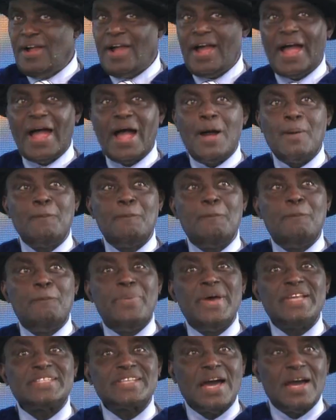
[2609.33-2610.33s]
are
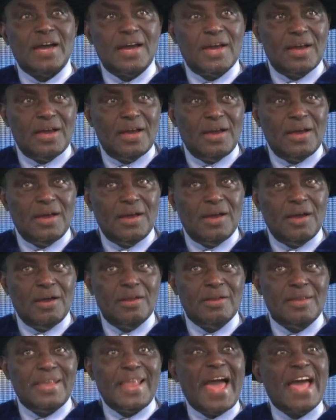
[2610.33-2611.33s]
better,
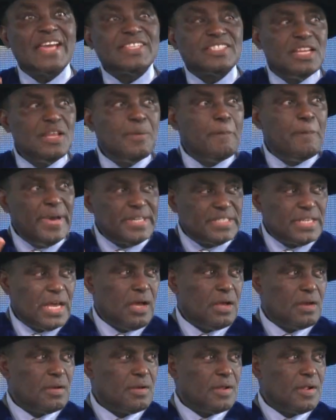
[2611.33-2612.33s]
largely better
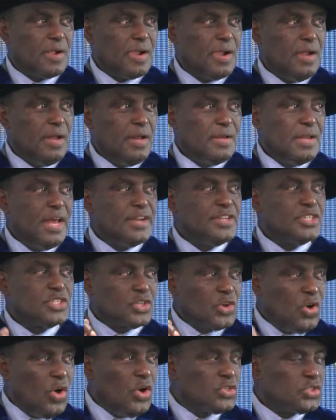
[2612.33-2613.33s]
than the
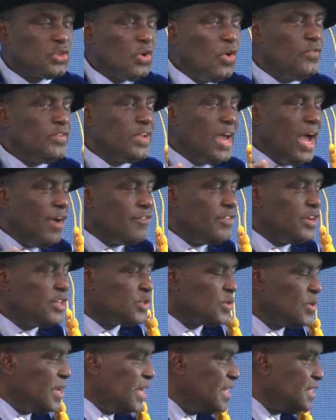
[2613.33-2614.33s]
scores of the average
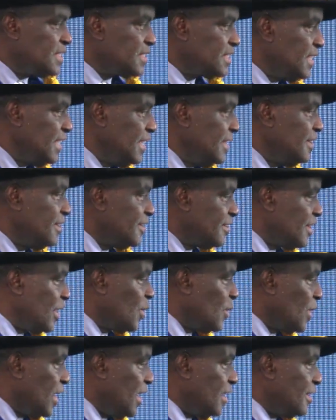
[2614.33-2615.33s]
students in the
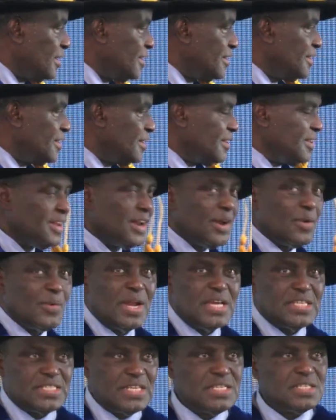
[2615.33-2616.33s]
regular
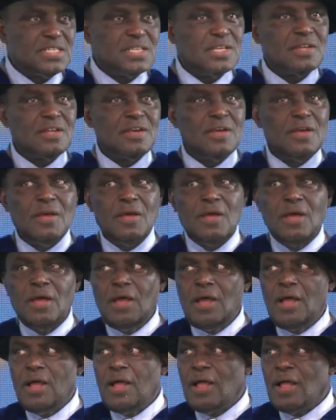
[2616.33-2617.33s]
setting?
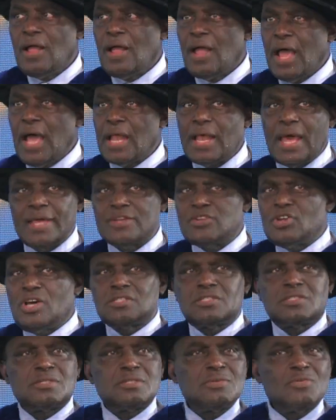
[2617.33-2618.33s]
And
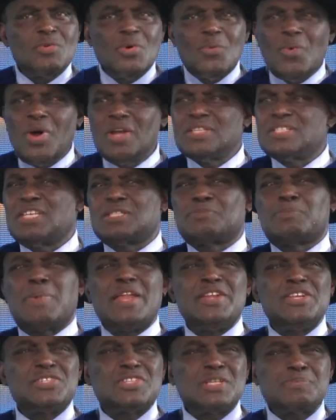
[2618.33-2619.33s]
what is
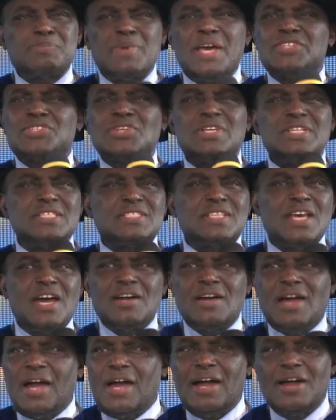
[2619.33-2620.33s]
explanation? Explanation is
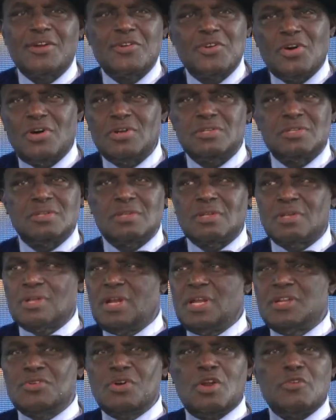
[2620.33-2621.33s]
a God,
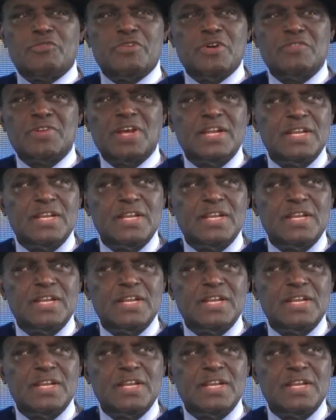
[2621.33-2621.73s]
great God of heaven